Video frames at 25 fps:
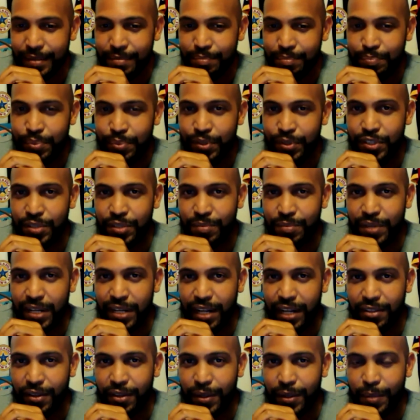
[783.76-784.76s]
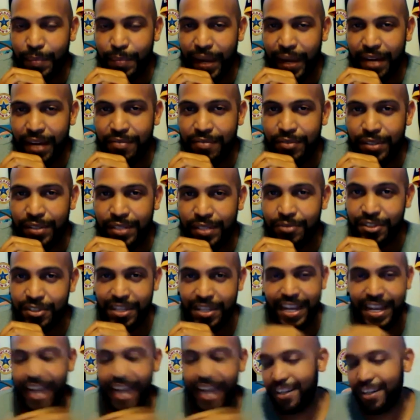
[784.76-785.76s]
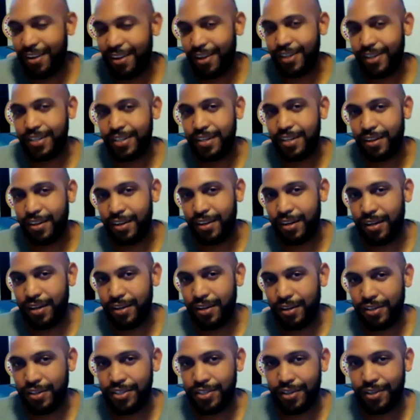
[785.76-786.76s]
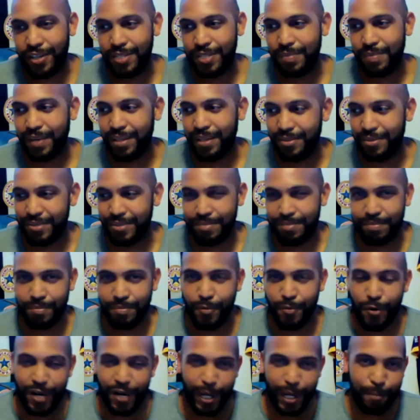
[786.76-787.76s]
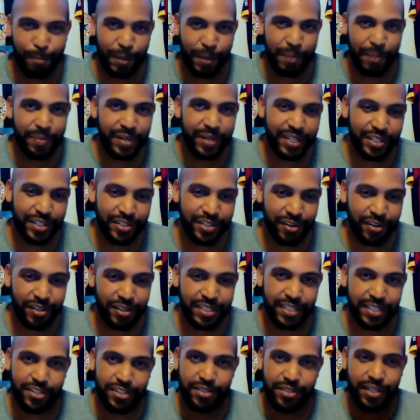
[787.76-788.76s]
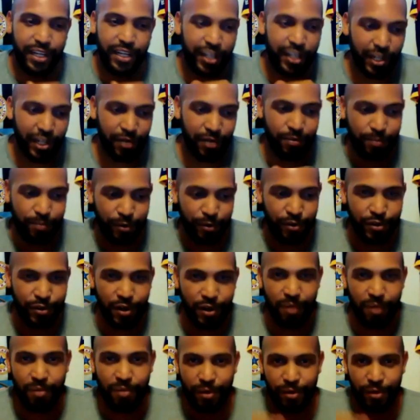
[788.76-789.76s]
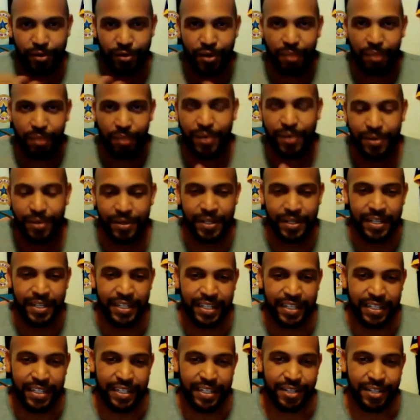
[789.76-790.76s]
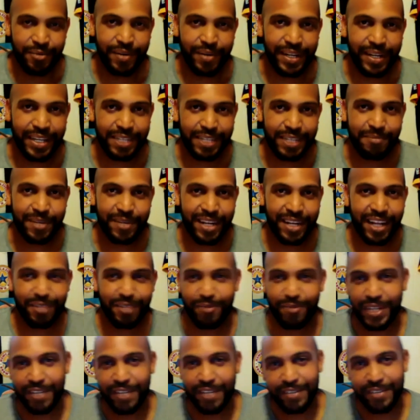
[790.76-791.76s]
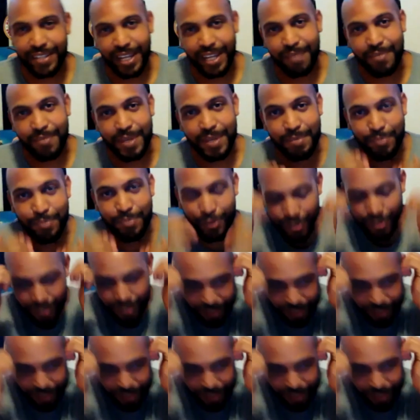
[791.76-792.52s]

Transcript: pushing Marat on the back foot. He was landing a lot of shots, but it was more like peppering shots and just like good combo. Whereas Marat, when every time he pushed